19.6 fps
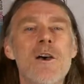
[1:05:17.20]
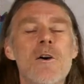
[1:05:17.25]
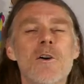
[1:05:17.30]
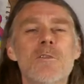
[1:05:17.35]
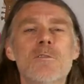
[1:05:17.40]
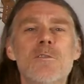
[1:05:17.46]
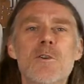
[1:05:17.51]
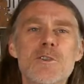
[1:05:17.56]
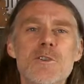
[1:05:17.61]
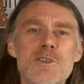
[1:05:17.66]

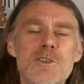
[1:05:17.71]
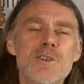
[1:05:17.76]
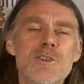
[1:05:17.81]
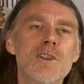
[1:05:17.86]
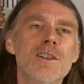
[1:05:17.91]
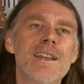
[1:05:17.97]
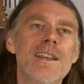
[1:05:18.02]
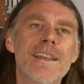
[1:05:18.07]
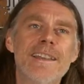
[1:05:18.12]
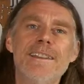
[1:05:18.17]

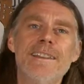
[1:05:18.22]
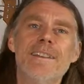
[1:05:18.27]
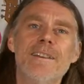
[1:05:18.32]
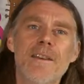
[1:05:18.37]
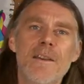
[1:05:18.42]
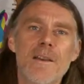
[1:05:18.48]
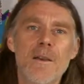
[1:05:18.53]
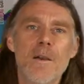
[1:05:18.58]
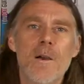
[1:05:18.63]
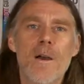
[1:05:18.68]
Unfortunately,
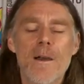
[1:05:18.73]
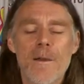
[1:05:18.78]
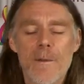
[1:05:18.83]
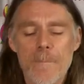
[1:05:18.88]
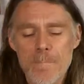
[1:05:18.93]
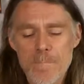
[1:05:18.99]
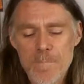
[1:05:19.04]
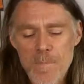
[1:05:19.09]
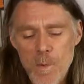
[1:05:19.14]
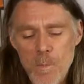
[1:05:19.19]

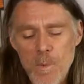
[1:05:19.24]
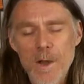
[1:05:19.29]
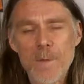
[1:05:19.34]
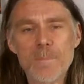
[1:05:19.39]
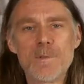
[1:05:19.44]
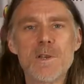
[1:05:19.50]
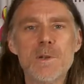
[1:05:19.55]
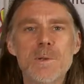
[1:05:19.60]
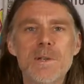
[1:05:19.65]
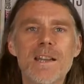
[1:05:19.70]
when
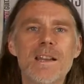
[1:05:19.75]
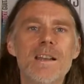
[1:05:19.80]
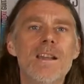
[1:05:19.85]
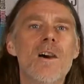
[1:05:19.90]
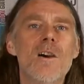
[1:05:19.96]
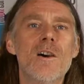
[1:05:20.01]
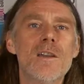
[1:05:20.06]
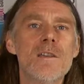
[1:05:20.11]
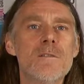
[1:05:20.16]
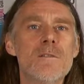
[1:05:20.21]
I'm doing it
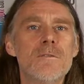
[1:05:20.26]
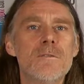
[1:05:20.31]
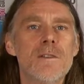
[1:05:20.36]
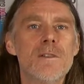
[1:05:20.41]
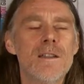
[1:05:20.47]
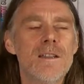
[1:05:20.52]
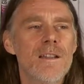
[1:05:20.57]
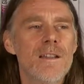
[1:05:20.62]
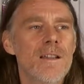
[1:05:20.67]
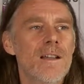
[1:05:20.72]
live,
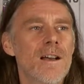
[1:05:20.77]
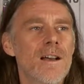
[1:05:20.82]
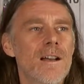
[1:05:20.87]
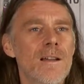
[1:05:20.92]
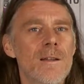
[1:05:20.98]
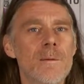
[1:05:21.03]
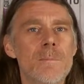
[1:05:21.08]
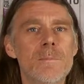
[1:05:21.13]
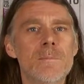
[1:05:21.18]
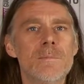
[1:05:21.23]

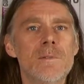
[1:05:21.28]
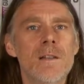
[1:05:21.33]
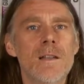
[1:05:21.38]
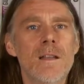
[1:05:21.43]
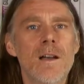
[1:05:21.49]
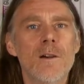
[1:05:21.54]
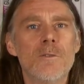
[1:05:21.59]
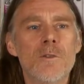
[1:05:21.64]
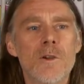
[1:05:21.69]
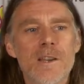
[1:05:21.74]

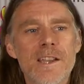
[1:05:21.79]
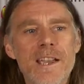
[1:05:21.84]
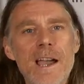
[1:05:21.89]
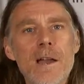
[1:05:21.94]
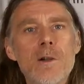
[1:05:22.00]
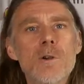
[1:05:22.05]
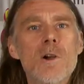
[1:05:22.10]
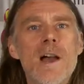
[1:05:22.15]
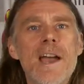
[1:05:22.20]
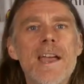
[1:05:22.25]
I've got
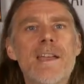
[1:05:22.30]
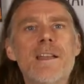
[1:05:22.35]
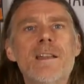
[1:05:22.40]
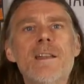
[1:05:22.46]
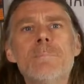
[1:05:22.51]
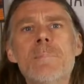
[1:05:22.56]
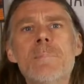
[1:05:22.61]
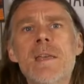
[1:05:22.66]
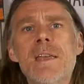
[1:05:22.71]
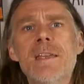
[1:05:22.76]
Carol
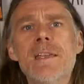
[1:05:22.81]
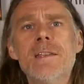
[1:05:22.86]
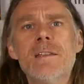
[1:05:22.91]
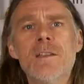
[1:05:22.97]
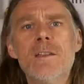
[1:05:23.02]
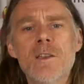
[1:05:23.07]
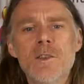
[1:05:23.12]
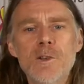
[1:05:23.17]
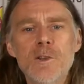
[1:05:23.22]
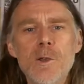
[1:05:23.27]
heckling me,
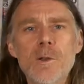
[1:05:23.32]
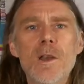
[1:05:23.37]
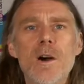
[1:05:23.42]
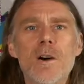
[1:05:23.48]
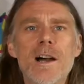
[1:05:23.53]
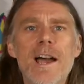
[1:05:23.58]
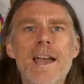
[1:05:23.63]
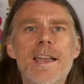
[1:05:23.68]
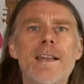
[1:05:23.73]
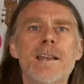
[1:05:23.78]
you
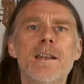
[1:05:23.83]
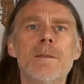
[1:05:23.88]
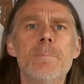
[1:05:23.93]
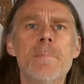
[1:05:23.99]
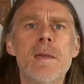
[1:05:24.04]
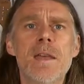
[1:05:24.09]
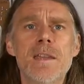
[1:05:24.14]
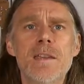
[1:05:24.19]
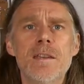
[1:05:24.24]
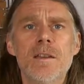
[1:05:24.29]
lot heckling
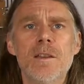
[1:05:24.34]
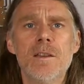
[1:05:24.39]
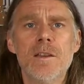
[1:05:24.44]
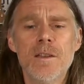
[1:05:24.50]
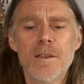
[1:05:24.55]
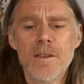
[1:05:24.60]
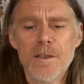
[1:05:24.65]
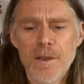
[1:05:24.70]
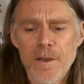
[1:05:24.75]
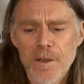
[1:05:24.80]
me,
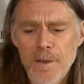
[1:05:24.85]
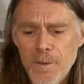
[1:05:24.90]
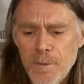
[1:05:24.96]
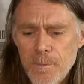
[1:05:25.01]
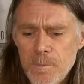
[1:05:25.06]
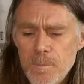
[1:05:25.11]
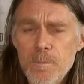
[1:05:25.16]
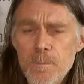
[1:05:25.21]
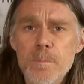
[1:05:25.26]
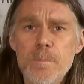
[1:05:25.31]

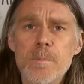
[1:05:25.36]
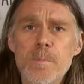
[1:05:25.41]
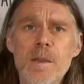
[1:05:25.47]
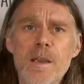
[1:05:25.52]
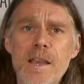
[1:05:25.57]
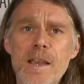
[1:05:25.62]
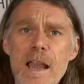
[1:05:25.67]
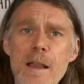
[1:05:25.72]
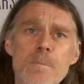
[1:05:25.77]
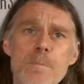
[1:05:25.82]

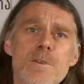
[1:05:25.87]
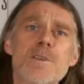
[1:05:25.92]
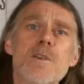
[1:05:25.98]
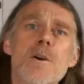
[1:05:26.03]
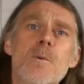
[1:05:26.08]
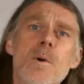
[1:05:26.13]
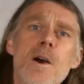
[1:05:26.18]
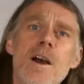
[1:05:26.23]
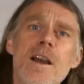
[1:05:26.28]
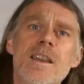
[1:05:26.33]
camera's
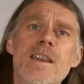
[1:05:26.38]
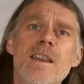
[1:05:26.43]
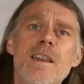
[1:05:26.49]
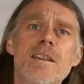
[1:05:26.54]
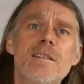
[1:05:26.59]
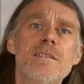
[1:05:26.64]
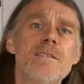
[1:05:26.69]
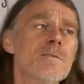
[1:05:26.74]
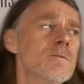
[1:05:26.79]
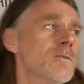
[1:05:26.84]
not
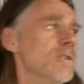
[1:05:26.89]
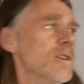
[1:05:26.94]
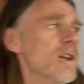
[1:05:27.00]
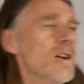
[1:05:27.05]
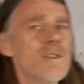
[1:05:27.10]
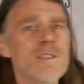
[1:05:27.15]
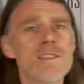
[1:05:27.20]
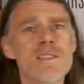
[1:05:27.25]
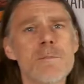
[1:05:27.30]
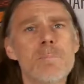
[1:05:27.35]
working,
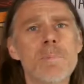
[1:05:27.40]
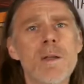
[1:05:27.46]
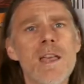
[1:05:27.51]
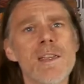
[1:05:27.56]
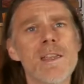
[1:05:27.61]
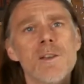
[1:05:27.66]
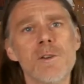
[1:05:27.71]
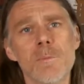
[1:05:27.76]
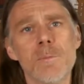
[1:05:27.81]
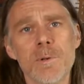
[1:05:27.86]
lights are
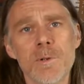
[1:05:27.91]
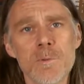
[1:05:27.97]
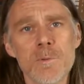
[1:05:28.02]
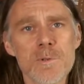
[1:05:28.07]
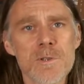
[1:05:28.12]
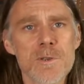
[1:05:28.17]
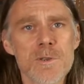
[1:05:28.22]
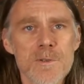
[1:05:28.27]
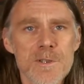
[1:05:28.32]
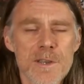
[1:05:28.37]
playing up and all
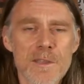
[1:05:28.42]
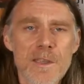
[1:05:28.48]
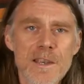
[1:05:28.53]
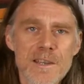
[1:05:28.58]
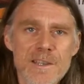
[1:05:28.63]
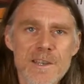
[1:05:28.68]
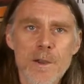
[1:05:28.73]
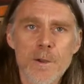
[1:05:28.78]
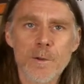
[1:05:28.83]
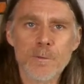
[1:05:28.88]
sorts of
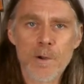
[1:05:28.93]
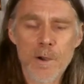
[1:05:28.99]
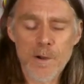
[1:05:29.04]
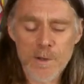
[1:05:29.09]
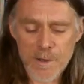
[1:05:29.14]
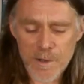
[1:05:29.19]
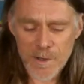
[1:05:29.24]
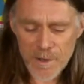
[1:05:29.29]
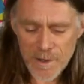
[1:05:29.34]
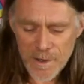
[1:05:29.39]
things going
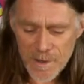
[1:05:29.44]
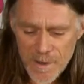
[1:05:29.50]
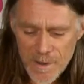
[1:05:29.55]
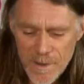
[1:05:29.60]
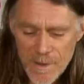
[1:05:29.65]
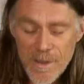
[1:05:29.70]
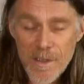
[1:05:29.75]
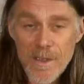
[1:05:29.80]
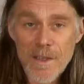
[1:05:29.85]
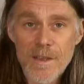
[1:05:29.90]
wrong.
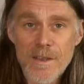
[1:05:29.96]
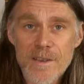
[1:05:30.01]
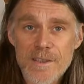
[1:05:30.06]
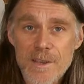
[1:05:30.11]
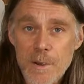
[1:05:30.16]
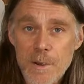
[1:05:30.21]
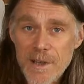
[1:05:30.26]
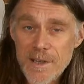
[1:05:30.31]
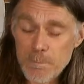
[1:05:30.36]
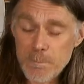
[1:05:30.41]

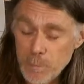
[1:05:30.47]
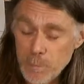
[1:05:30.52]
So it is